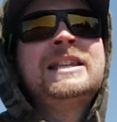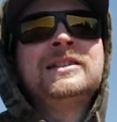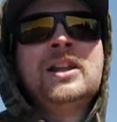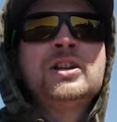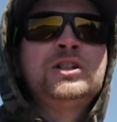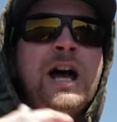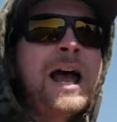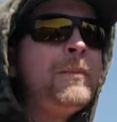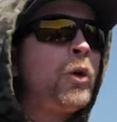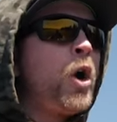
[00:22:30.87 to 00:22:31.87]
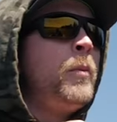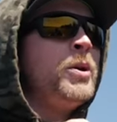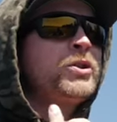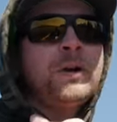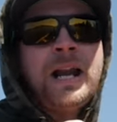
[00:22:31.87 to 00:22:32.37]
It's lunchtime. We're
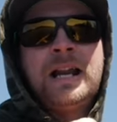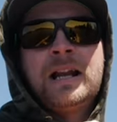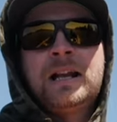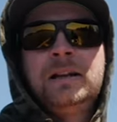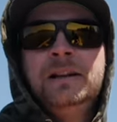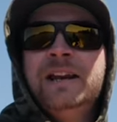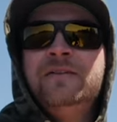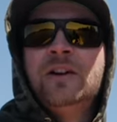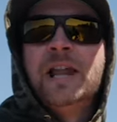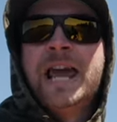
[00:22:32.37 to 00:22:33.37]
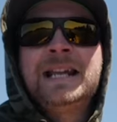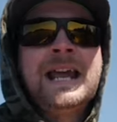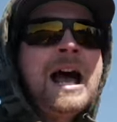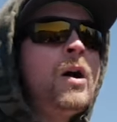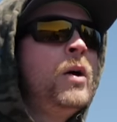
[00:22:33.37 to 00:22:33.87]
almost ready to leave the lake
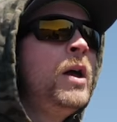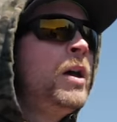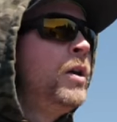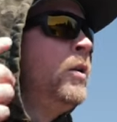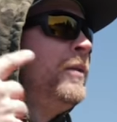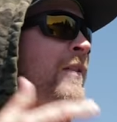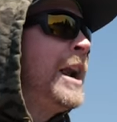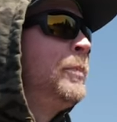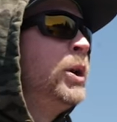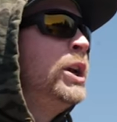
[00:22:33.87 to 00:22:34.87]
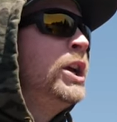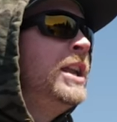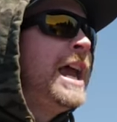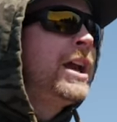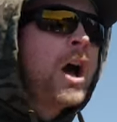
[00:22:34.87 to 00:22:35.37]
now. We've had a pretty good
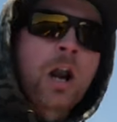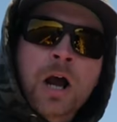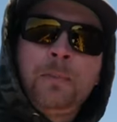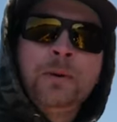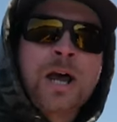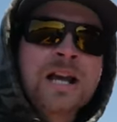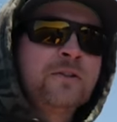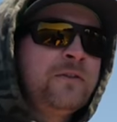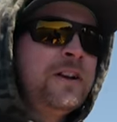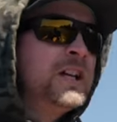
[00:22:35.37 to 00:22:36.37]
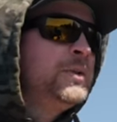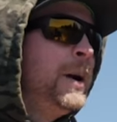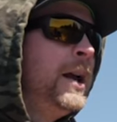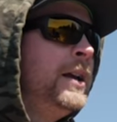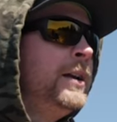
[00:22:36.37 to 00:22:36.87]
day. Caught a couple nicer fish,
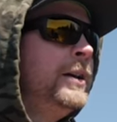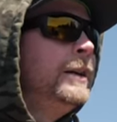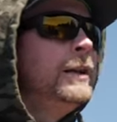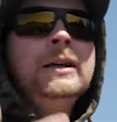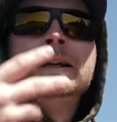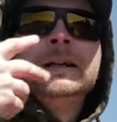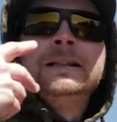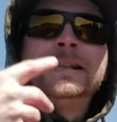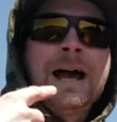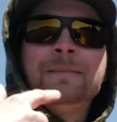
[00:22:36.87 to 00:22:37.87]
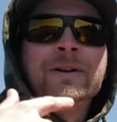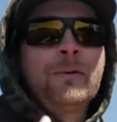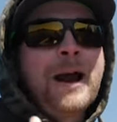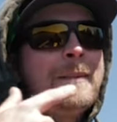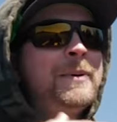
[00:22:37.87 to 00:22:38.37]
but time to
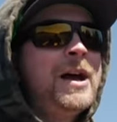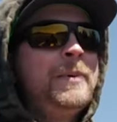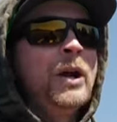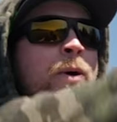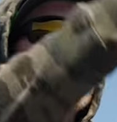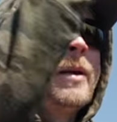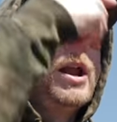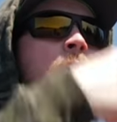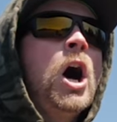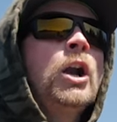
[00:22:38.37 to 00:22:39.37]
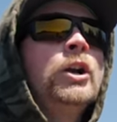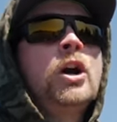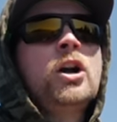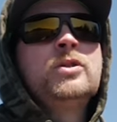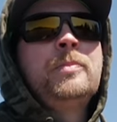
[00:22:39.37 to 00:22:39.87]
wrap it up here. We got about 100
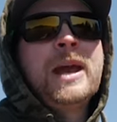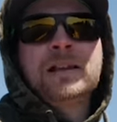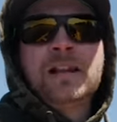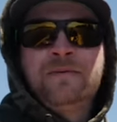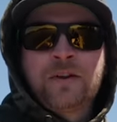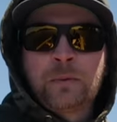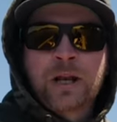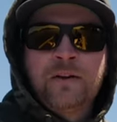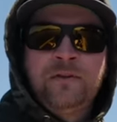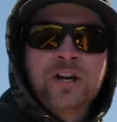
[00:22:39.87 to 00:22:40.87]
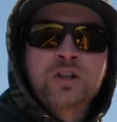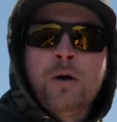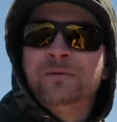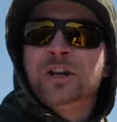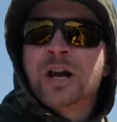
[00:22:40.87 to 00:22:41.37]
yards of bank left that we're gonna fish.
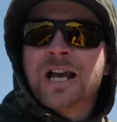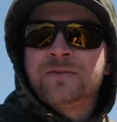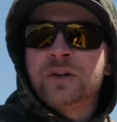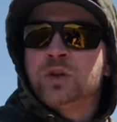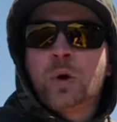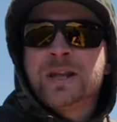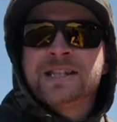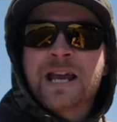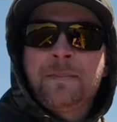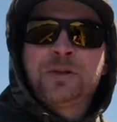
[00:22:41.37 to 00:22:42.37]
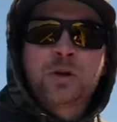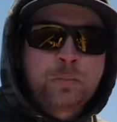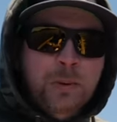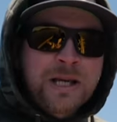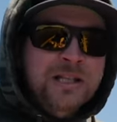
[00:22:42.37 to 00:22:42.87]
Hopefully you guys have enjoyed this
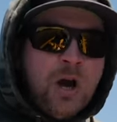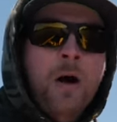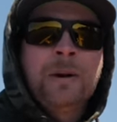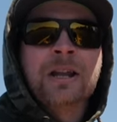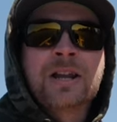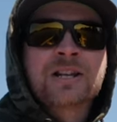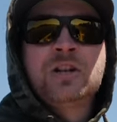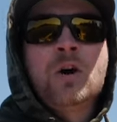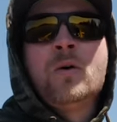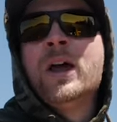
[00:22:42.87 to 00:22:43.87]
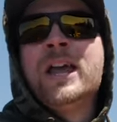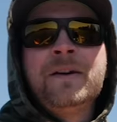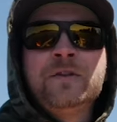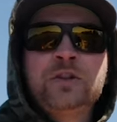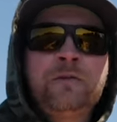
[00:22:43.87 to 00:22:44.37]
episode. Please comment, let us know,
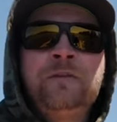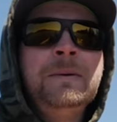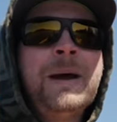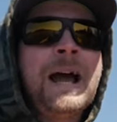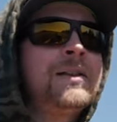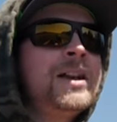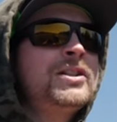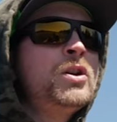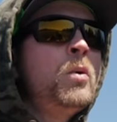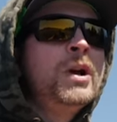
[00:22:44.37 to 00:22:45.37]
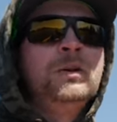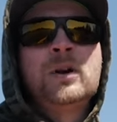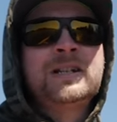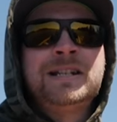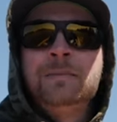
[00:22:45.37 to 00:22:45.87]
give us your feedback. Let us know what you
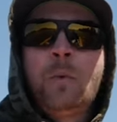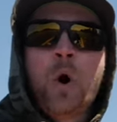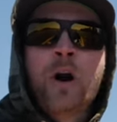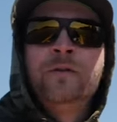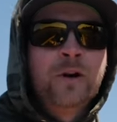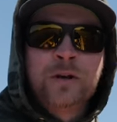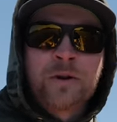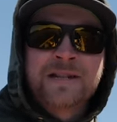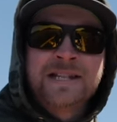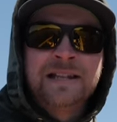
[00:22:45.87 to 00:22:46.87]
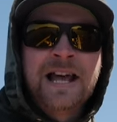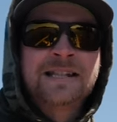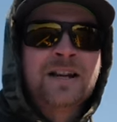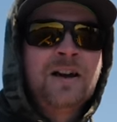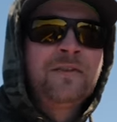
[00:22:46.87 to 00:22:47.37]
wanna see more of, what you wanna see
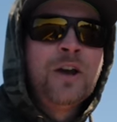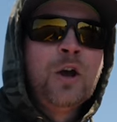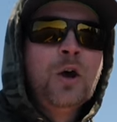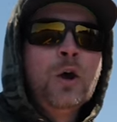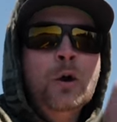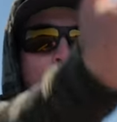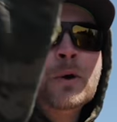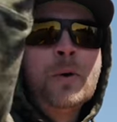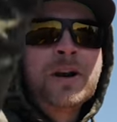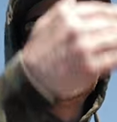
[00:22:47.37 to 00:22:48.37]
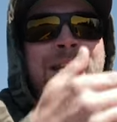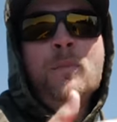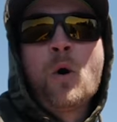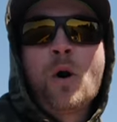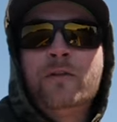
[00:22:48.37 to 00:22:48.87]
less of, who you want to see
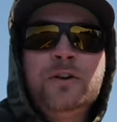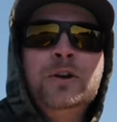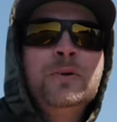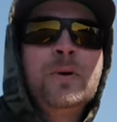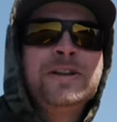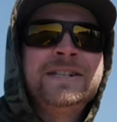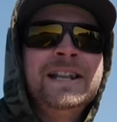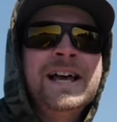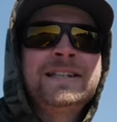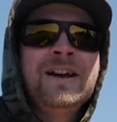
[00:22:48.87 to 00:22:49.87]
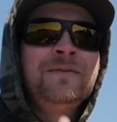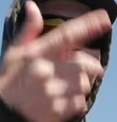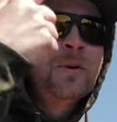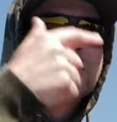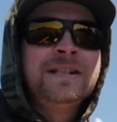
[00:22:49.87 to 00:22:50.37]
more of and who you want to see less of. Do
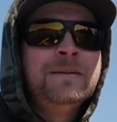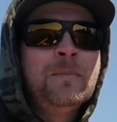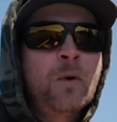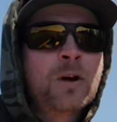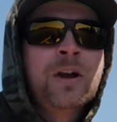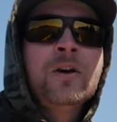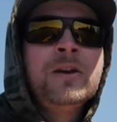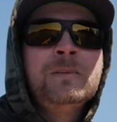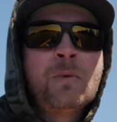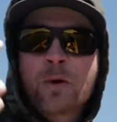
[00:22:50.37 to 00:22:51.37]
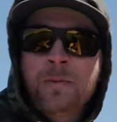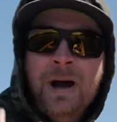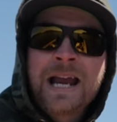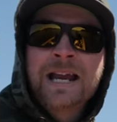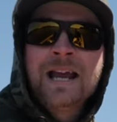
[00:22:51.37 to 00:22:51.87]
you want to see more of Cody, more of
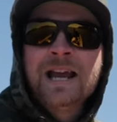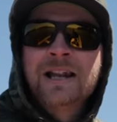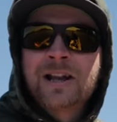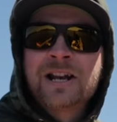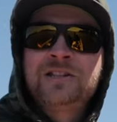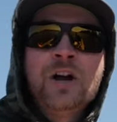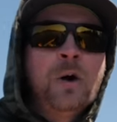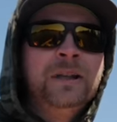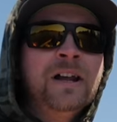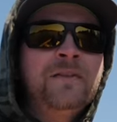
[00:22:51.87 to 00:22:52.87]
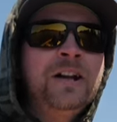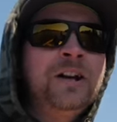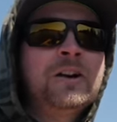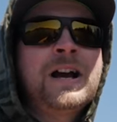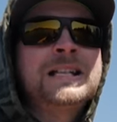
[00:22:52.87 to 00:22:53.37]
Mike? Let us know. We'd love to hear
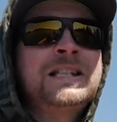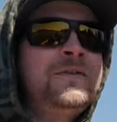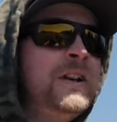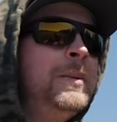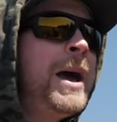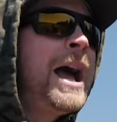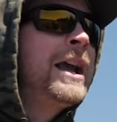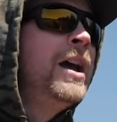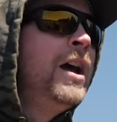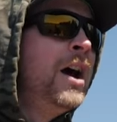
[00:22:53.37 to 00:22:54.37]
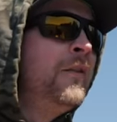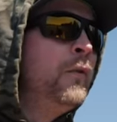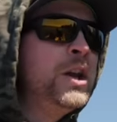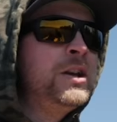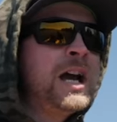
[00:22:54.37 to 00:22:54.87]
your guys' feedback of
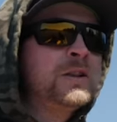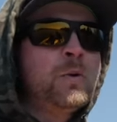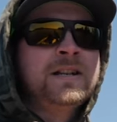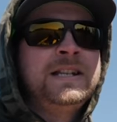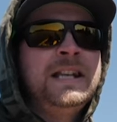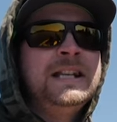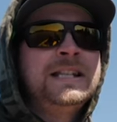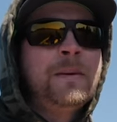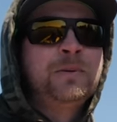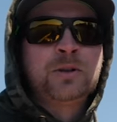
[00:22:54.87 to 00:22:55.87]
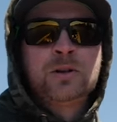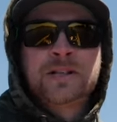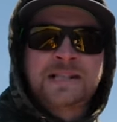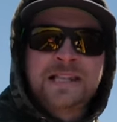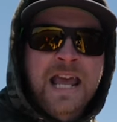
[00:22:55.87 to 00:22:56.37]
what you guys want to see in these episodes,
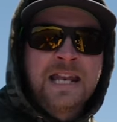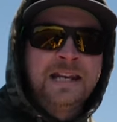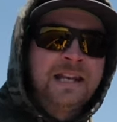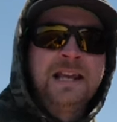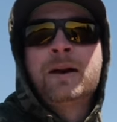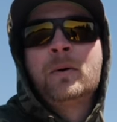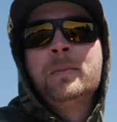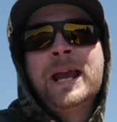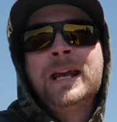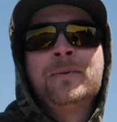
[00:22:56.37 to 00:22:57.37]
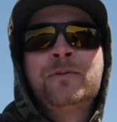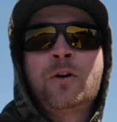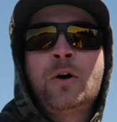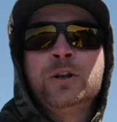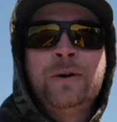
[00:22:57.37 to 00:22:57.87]
because at the end of the day, we're making them for
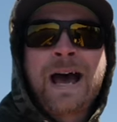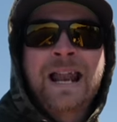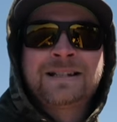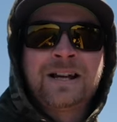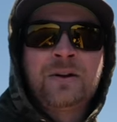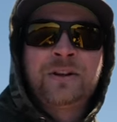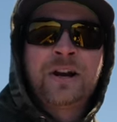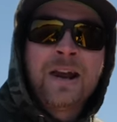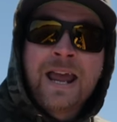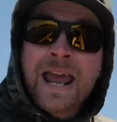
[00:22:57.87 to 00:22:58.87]
all you addicts out there.